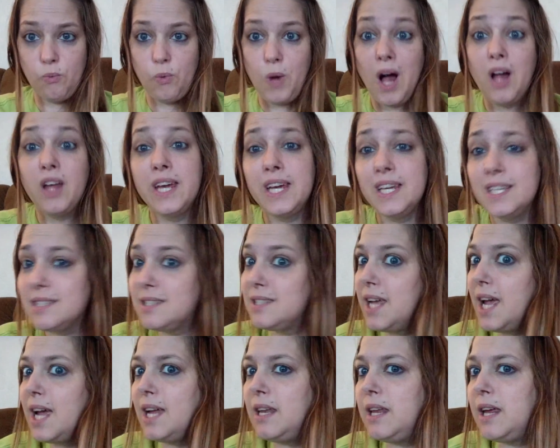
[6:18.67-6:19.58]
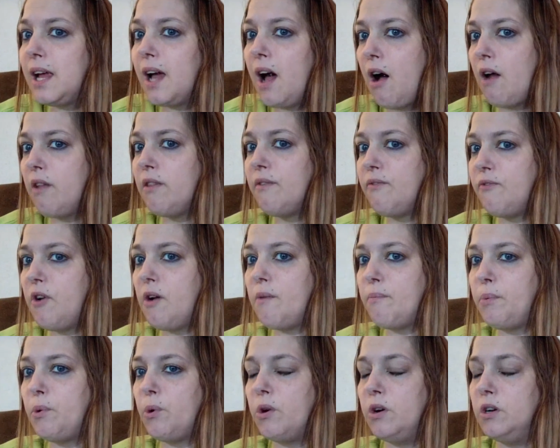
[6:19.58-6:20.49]
while he's standing on the
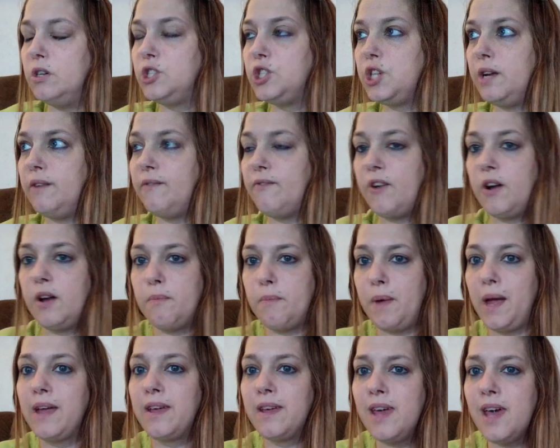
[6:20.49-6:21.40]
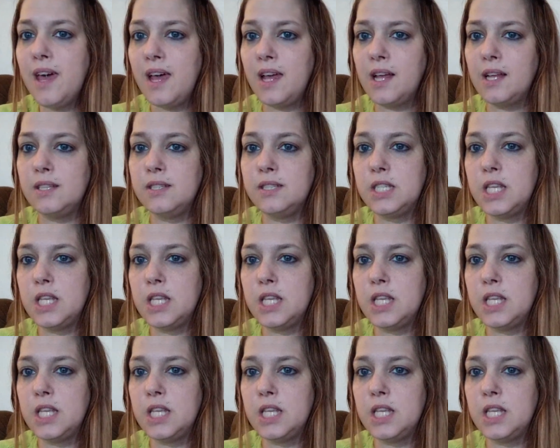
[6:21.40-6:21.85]
front porch in front of my kids.